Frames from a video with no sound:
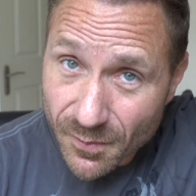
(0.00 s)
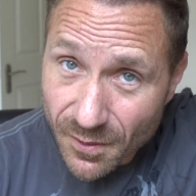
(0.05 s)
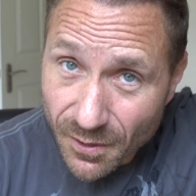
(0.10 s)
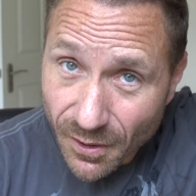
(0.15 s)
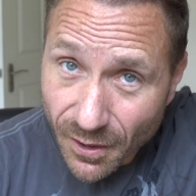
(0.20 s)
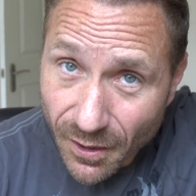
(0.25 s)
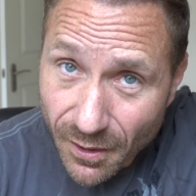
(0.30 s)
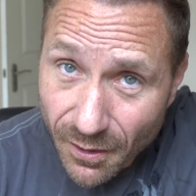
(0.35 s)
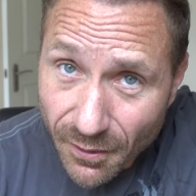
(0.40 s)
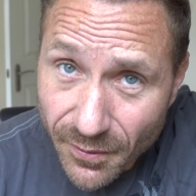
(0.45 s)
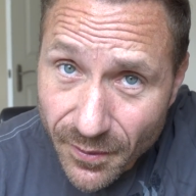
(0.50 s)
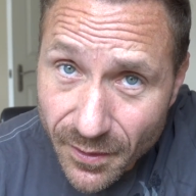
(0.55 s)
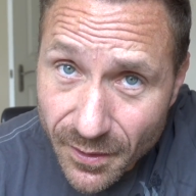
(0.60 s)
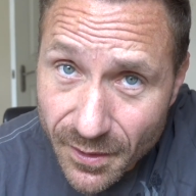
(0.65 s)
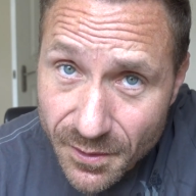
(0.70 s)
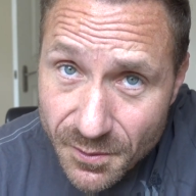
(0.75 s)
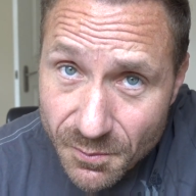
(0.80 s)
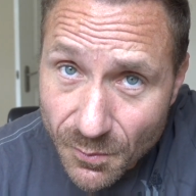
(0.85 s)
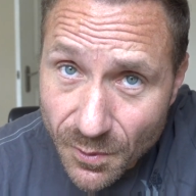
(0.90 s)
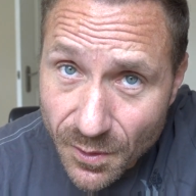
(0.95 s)
Like I think
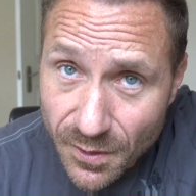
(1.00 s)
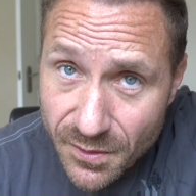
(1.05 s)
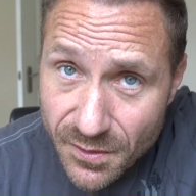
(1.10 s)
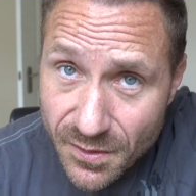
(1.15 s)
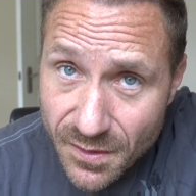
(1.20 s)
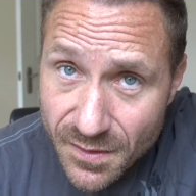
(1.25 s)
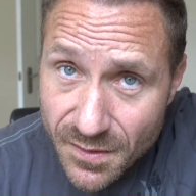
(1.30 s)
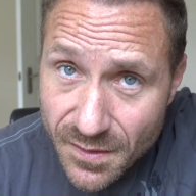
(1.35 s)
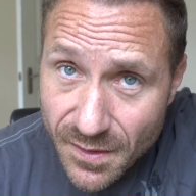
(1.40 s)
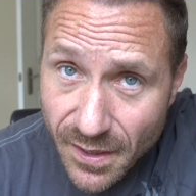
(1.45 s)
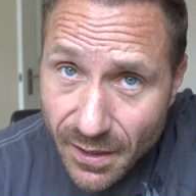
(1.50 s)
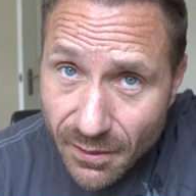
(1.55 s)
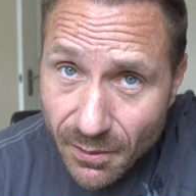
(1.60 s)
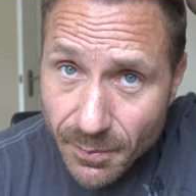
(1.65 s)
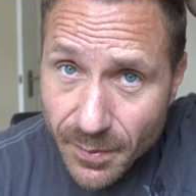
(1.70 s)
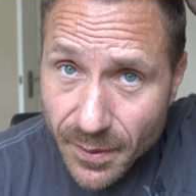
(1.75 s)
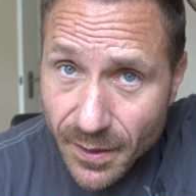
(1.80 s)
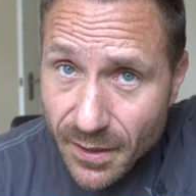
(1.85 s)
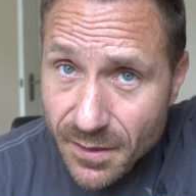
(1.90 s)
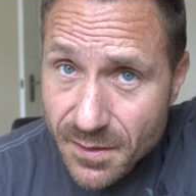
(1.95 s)
there's one just there I
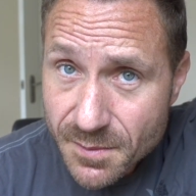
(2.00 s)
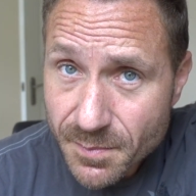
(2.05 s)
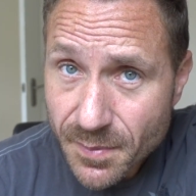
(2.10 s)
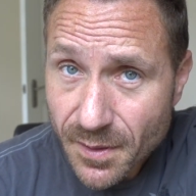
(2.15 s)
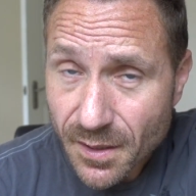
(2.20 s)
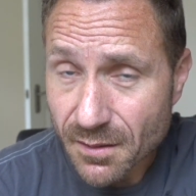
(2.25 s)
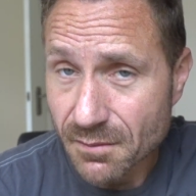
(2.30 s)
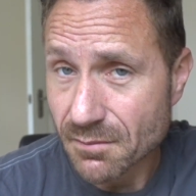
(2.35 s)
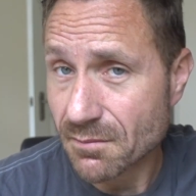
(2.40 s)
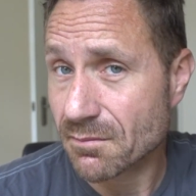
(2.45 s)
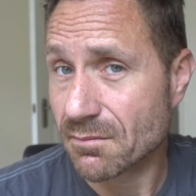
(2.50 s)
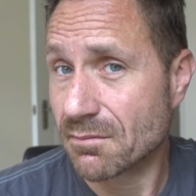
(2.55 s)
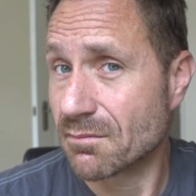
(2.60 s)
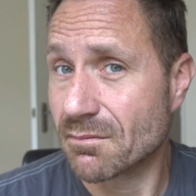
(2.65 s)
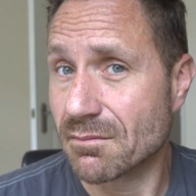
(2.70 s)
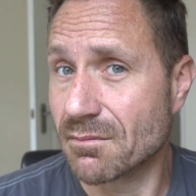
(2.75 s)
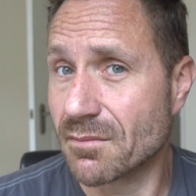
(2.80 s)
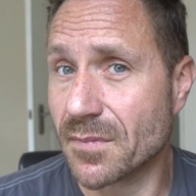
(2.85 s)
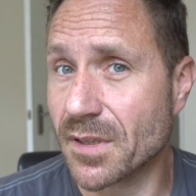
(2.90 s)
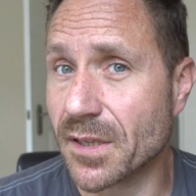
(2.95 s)
picked, but
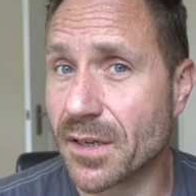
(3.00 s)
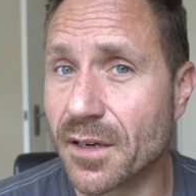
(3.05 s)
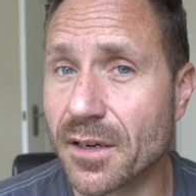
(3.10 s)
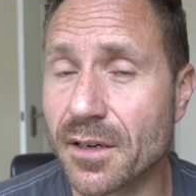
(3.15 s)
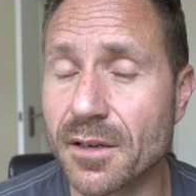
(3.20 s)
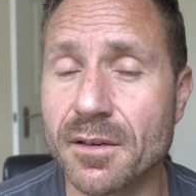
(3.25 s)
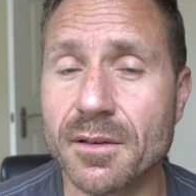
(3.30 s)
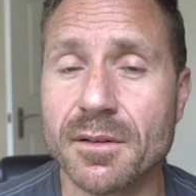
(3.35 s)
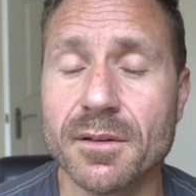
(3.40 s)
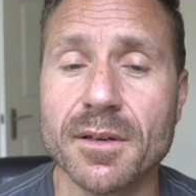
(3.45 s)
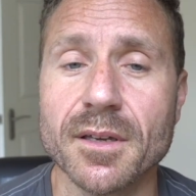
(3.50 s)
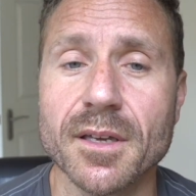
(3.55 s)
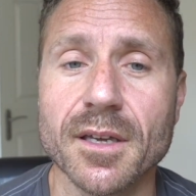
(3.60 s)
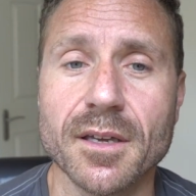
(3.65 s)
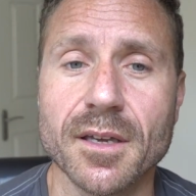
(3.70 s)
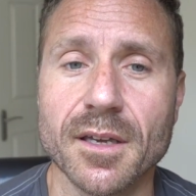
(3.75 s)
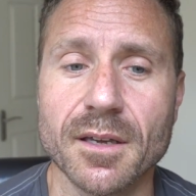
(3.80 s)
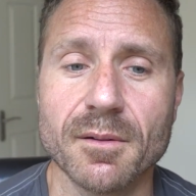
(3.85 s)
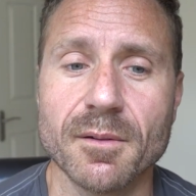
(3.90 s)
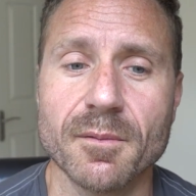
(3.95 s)
you know,
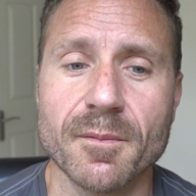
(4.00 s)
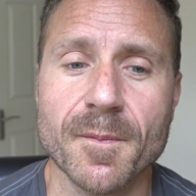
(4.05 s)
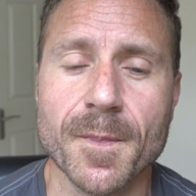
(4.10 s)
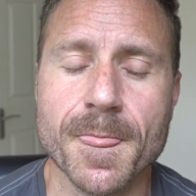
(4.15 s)
it